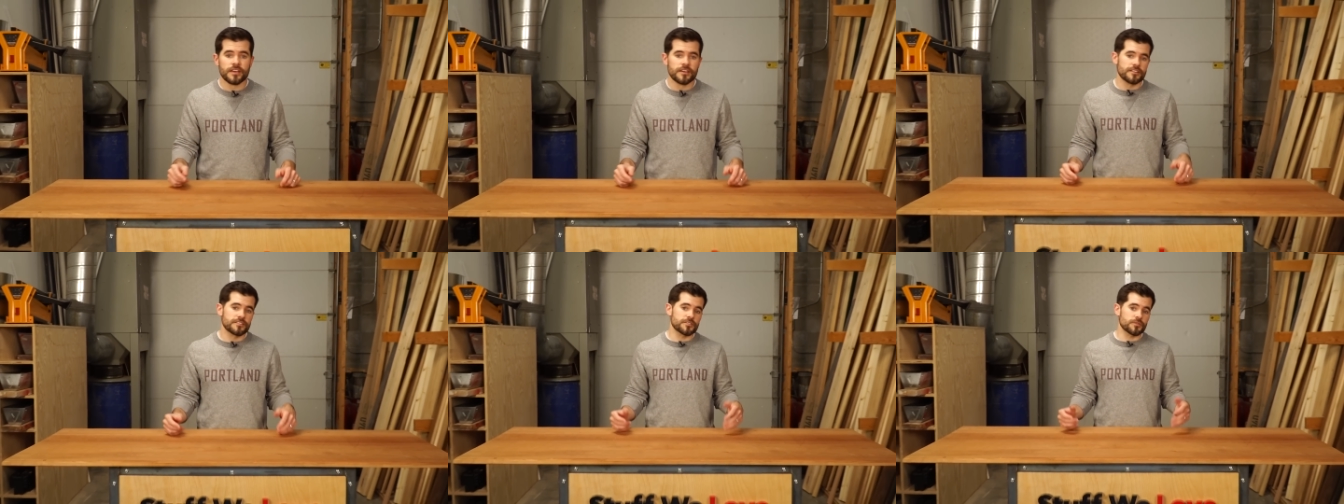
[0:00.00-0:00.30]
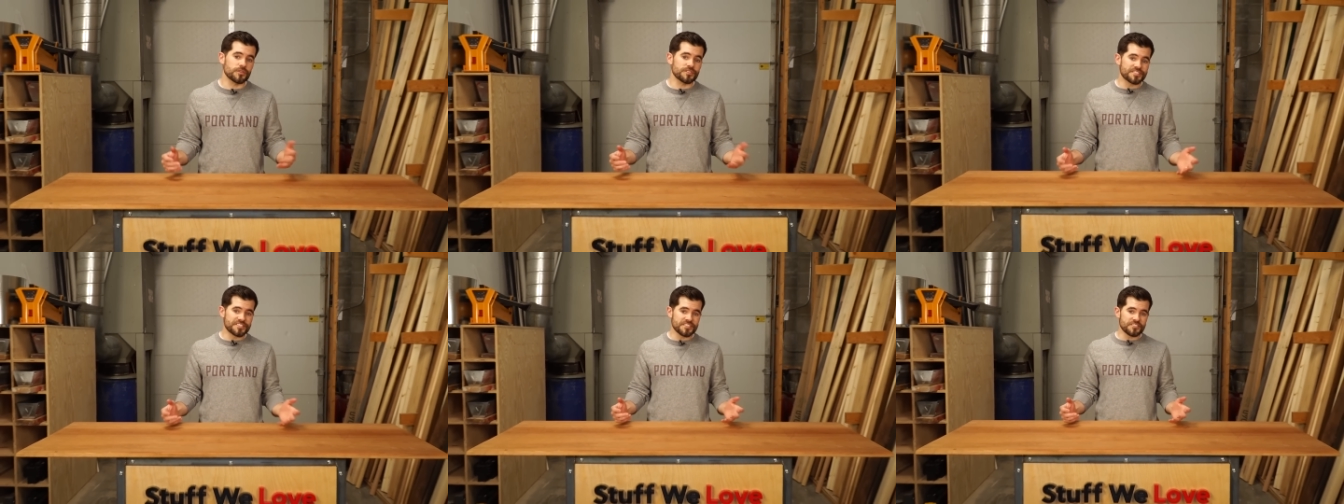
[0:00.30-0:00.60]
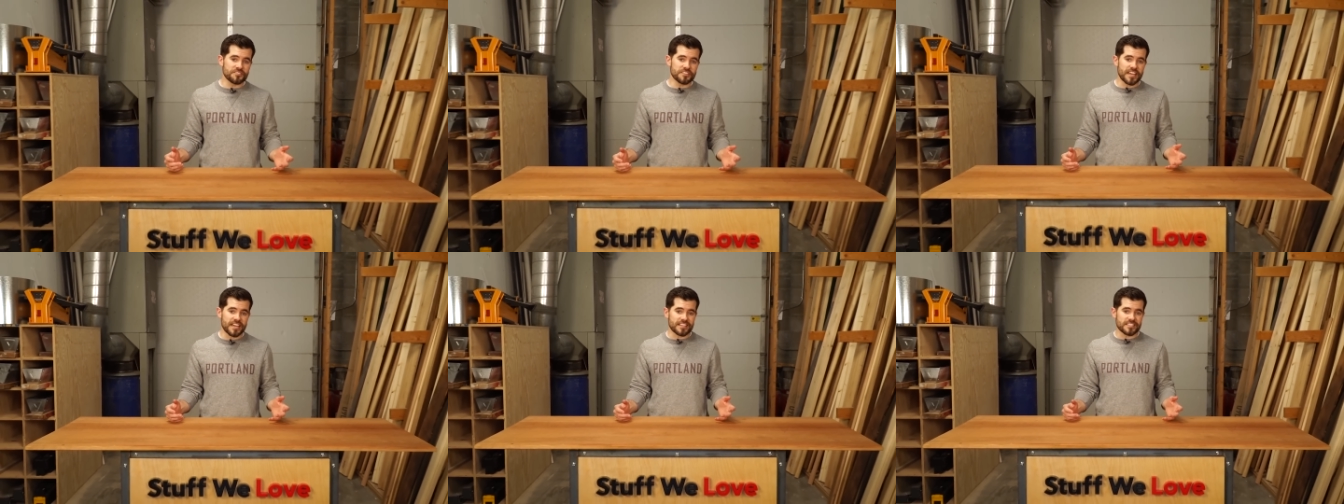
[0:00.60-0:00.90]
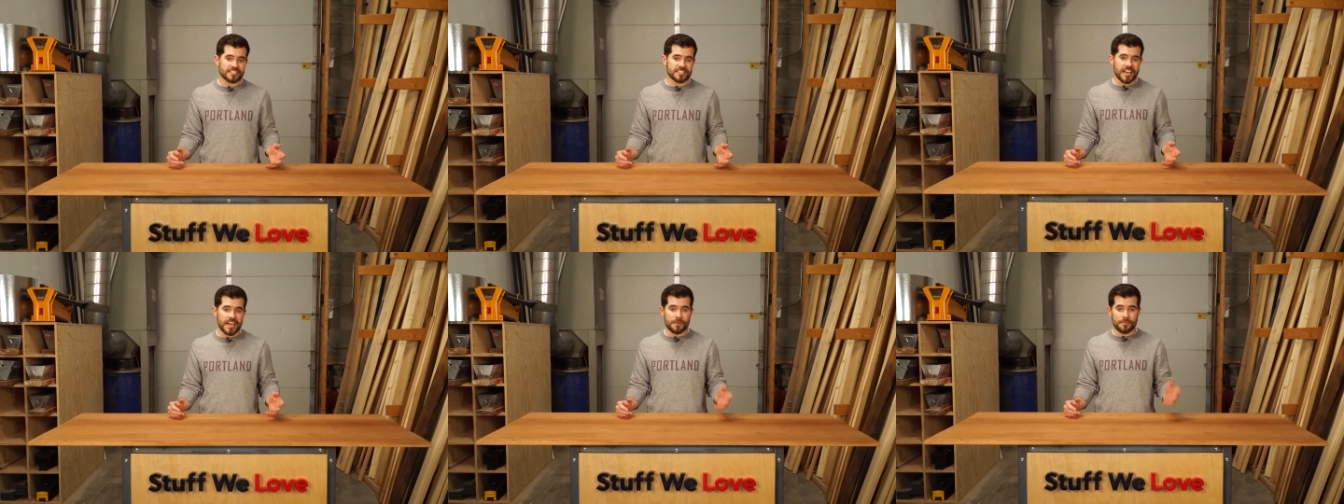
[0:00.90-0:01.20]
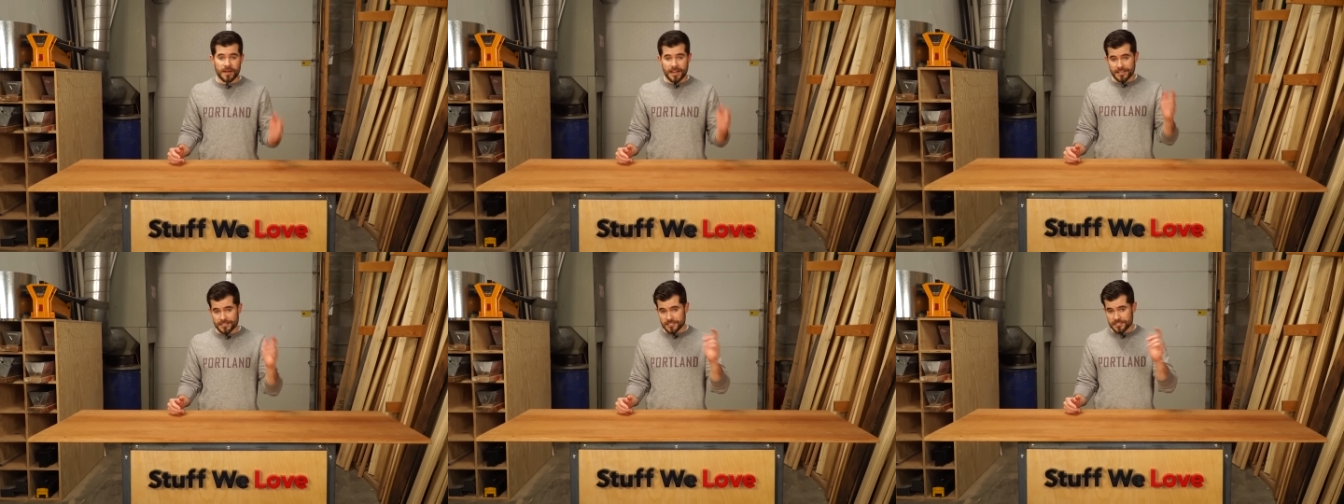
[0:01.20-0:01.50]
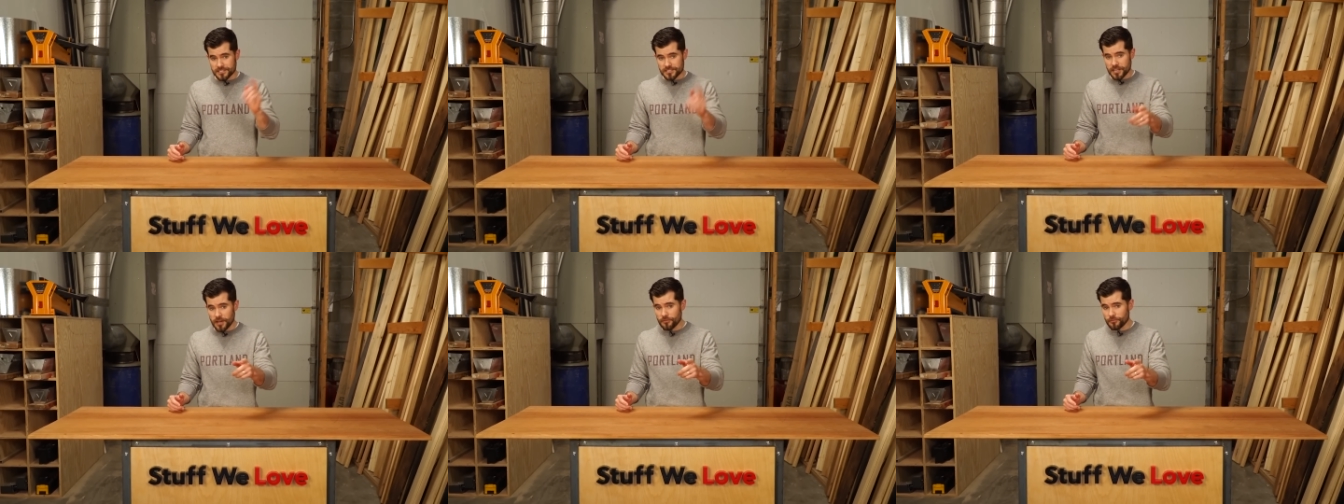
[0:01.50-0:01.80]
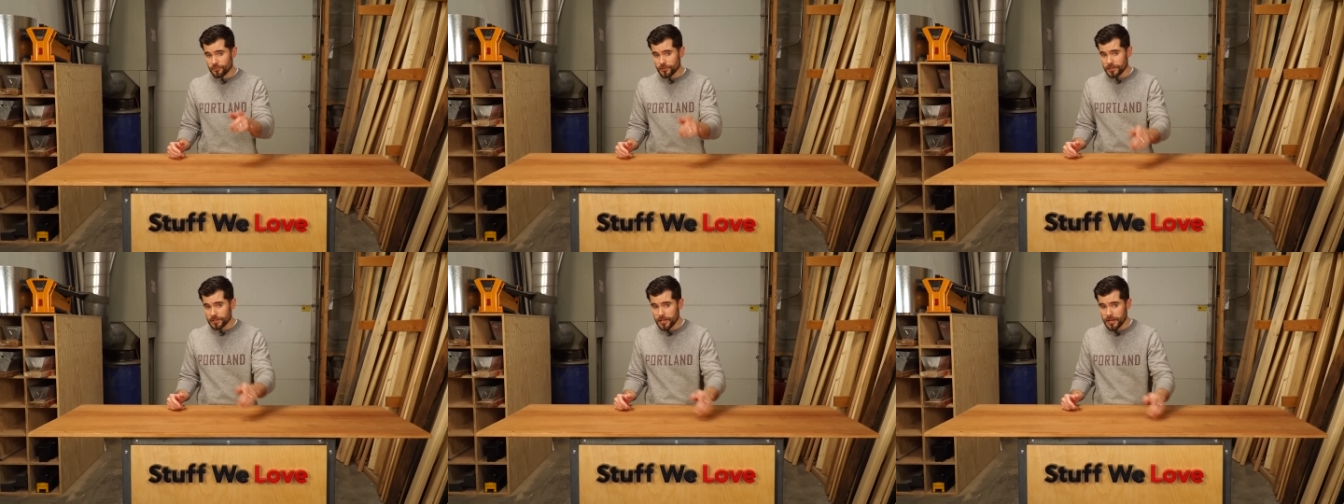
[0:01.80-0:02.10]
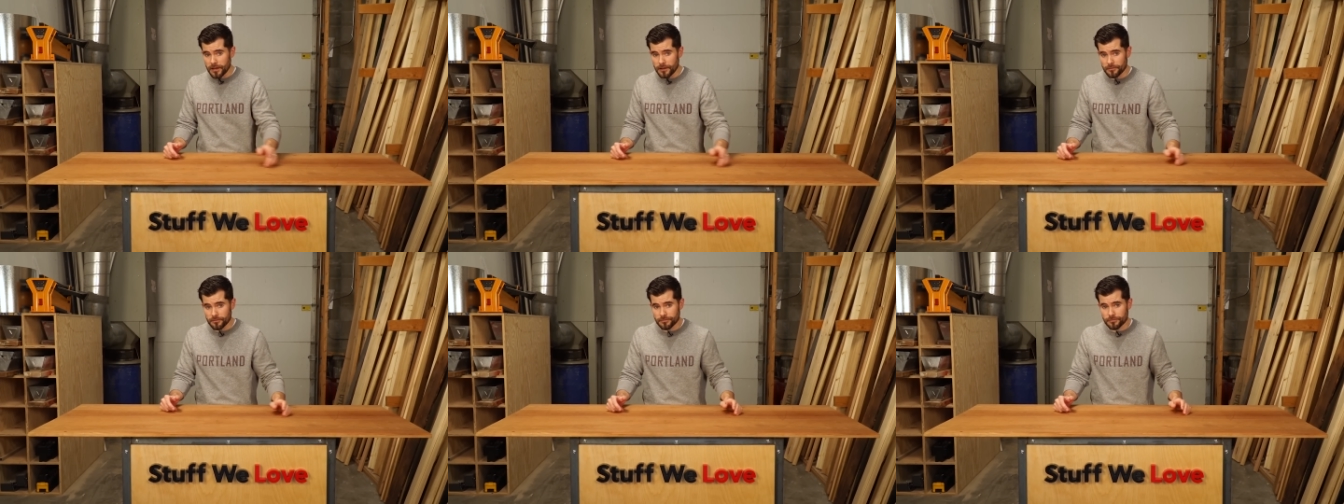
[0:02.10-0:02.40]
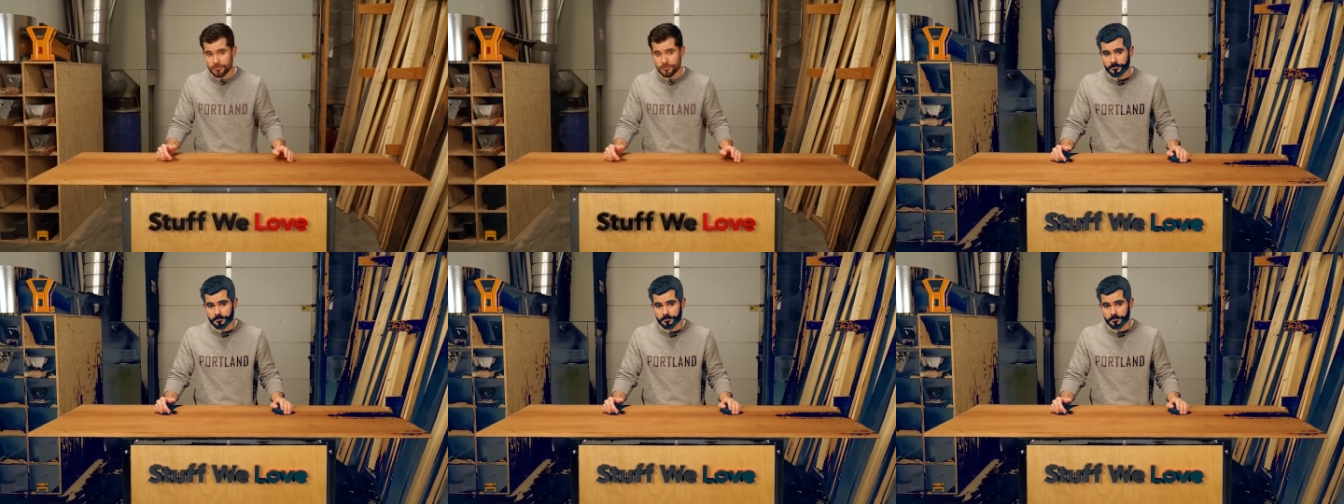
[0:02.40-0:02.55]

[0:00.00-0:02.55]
So we'll see you next time on Stuff We Love.